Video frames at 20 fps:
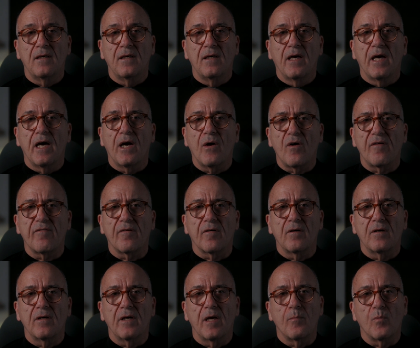However,
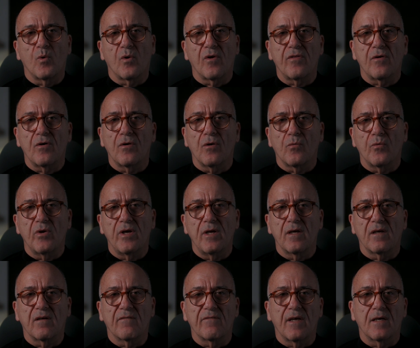a more thorough
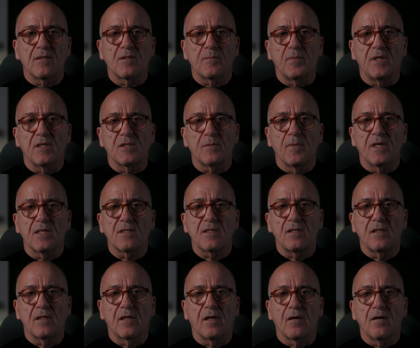reading of that speech makes
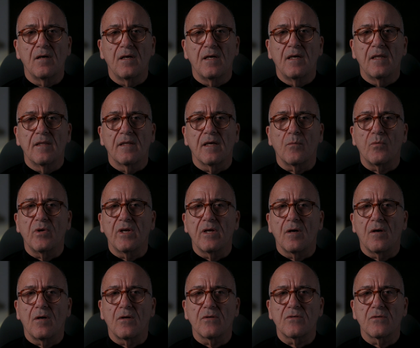clear that what he
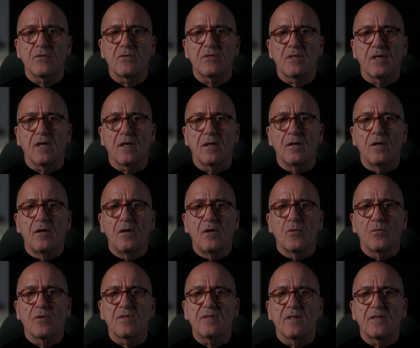also said
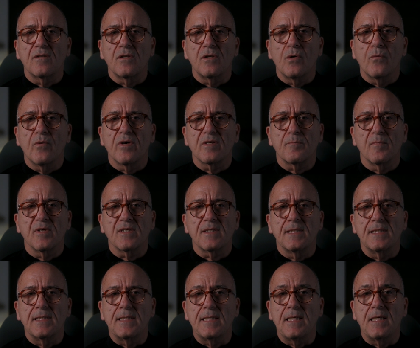was that the U.S. must
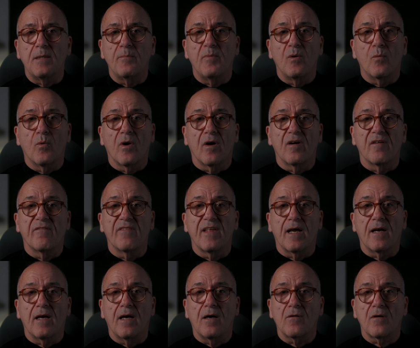indeed be wary of
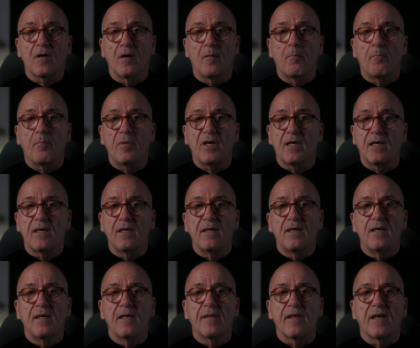that outcome, but
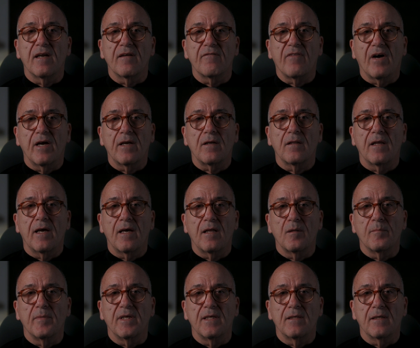that a vital
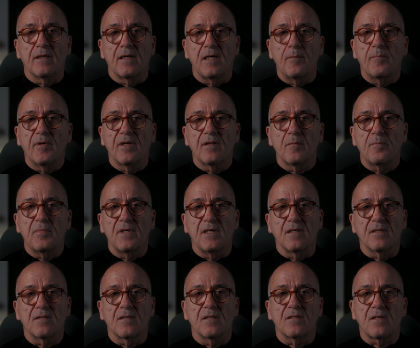element in keeping the
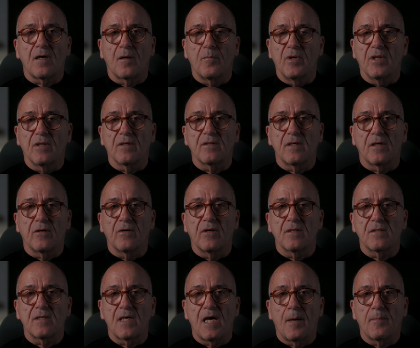peace is our military
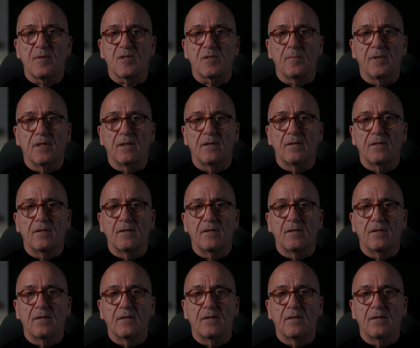establishment.